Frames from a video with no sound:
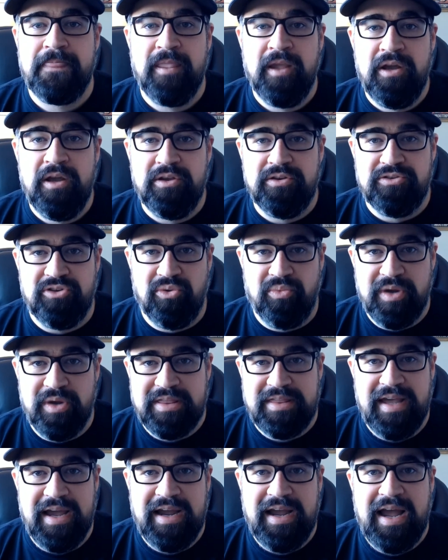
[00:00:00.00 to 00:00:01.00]
So
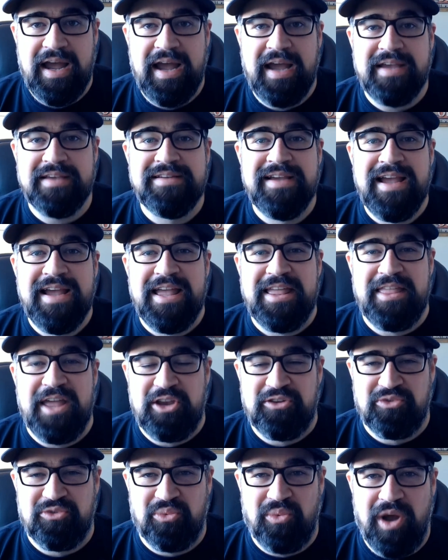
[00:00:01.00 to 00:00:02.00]
with that, guys,
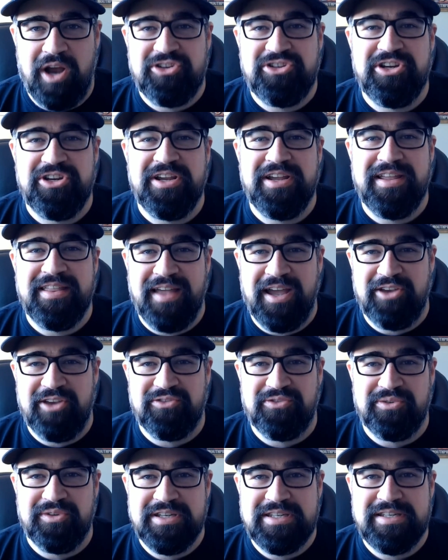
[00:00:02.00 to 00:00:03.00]
thanks for watching. Thanks
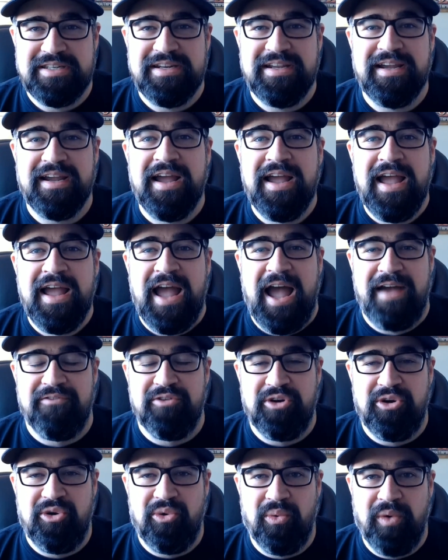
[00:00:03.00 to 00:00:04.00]
for listening. Have
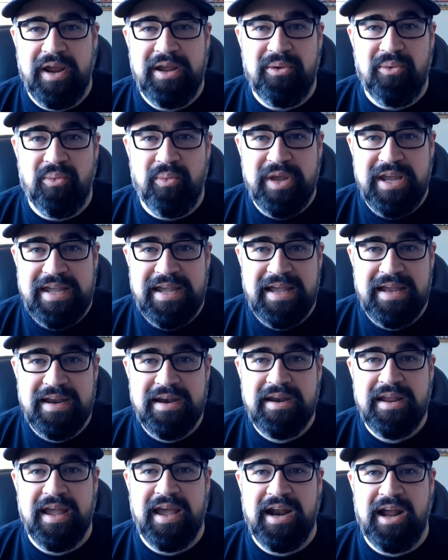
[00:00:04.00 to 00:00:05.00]
a great
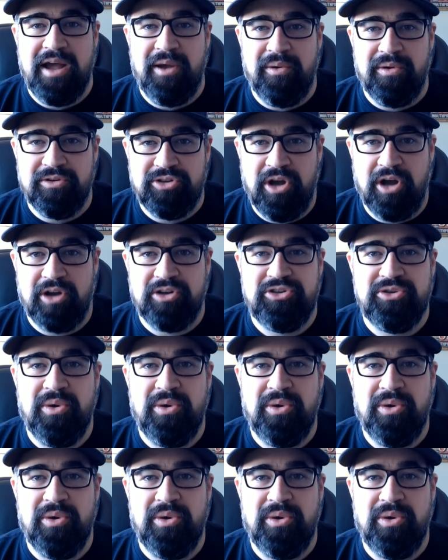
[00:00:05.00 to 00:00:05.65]
weekend, and I will talk to you all